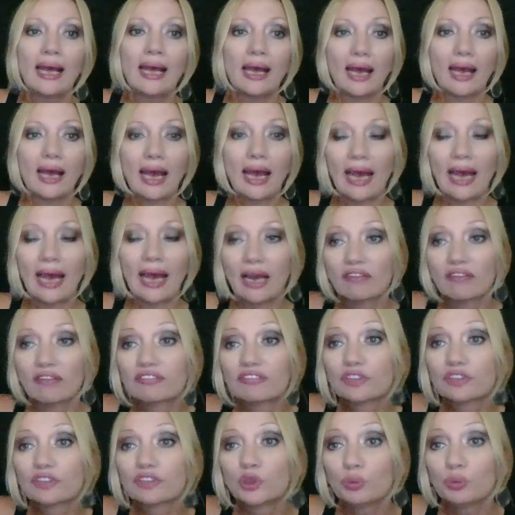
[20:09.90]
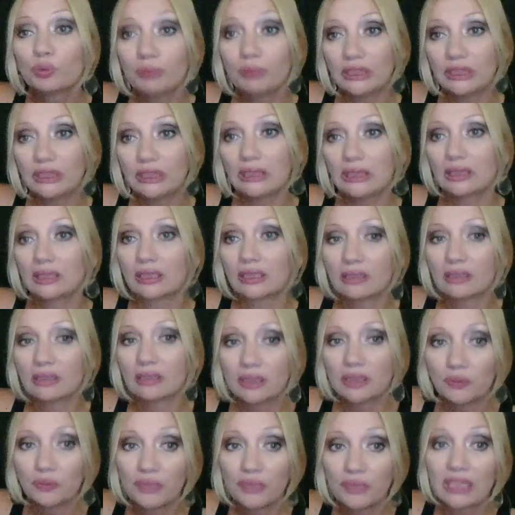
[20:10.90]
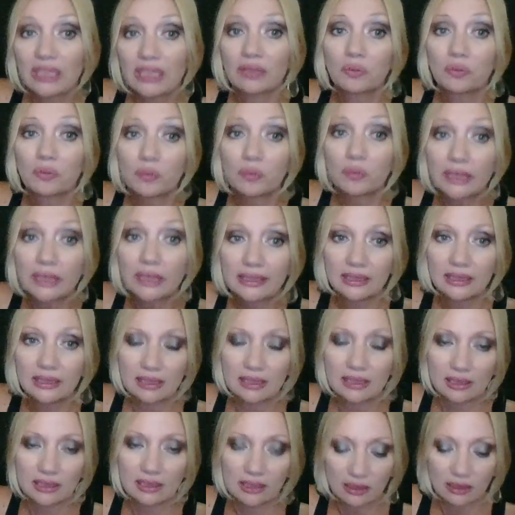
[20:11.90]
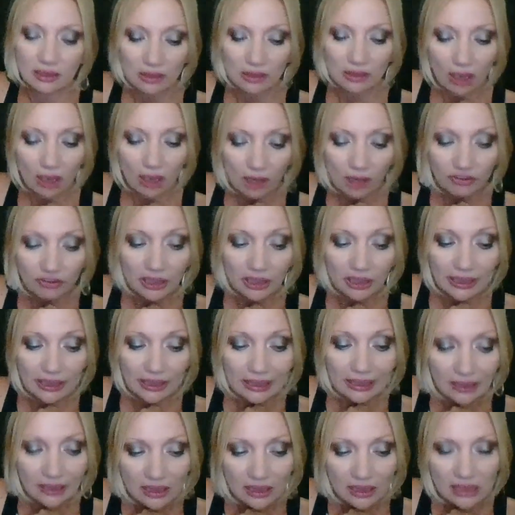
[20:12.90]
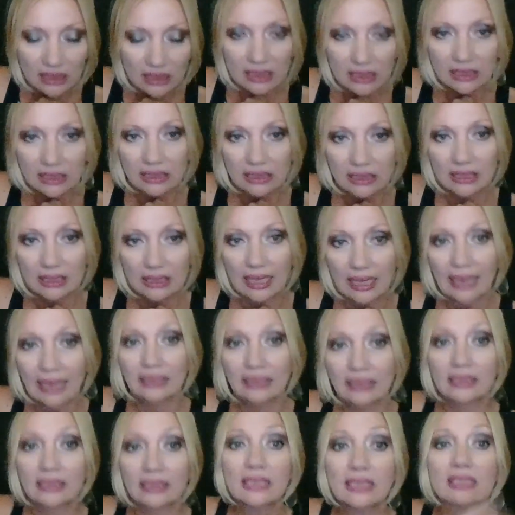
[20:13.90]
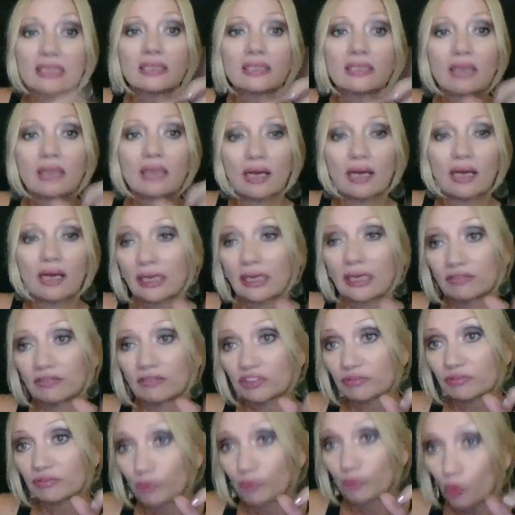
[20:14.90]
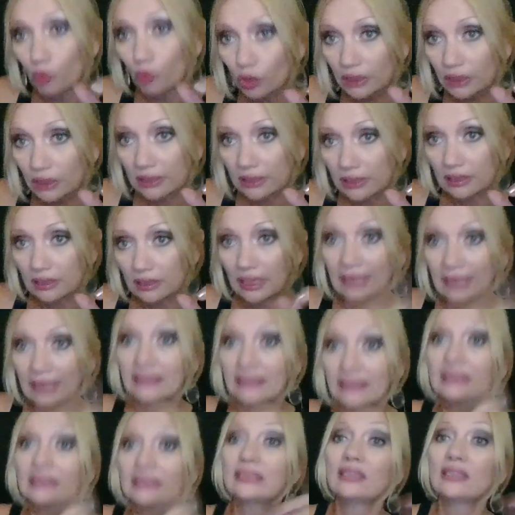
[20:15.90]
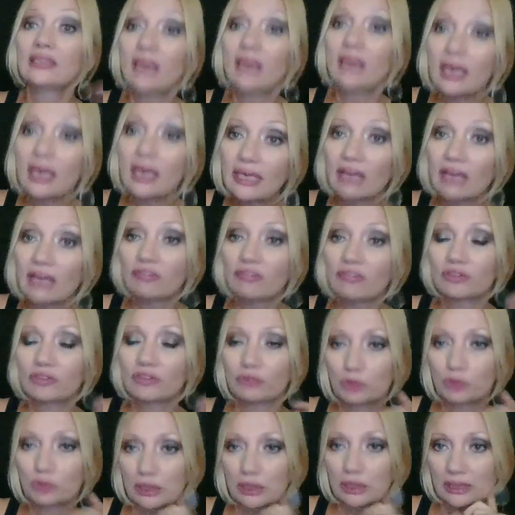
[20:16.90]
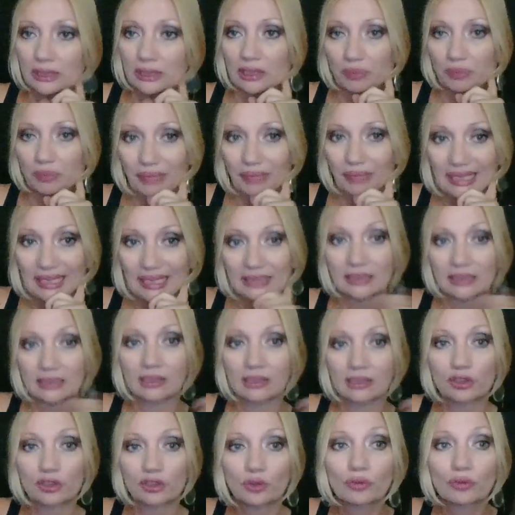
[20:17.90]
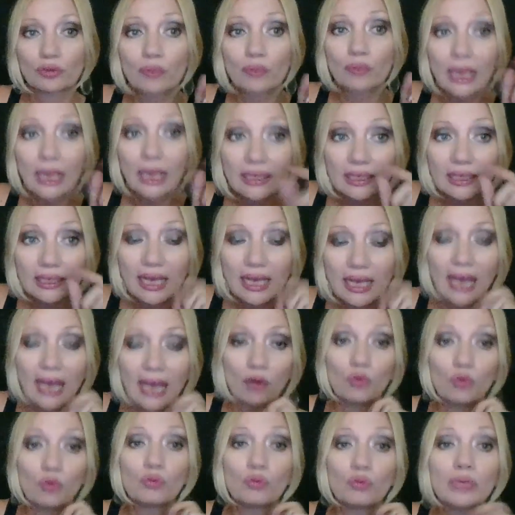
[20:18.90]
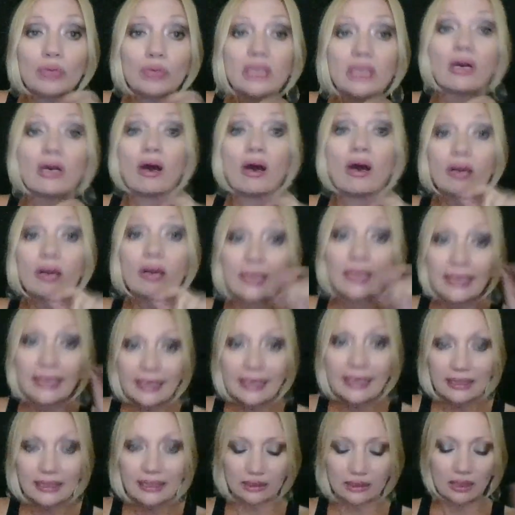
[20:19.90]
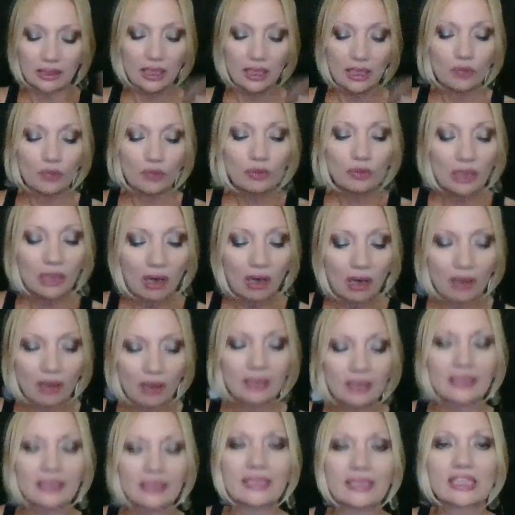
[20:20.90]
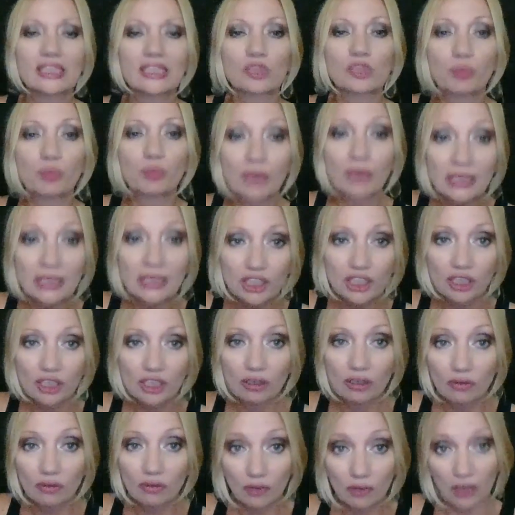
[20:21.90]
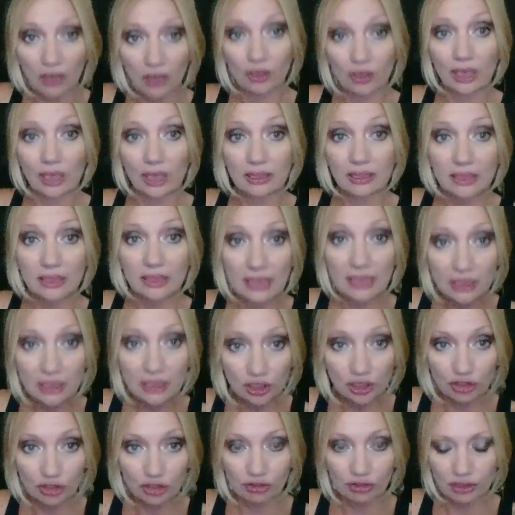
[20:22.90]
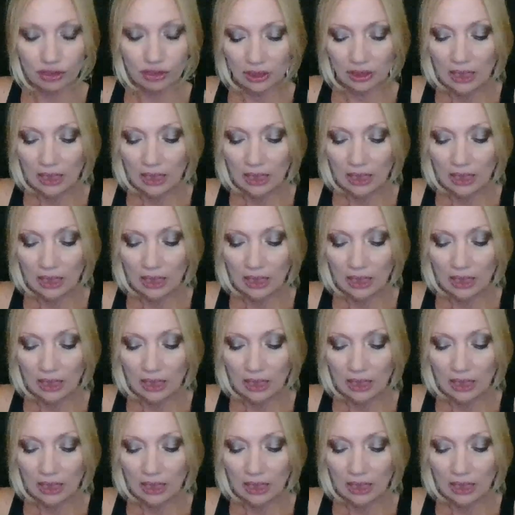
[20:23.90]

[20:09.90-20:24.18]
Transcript: have to be the living witnesses of the innocence that does not have a voice and did not have a voice in the past. And so right now we are it. We are the expression of our ancestors.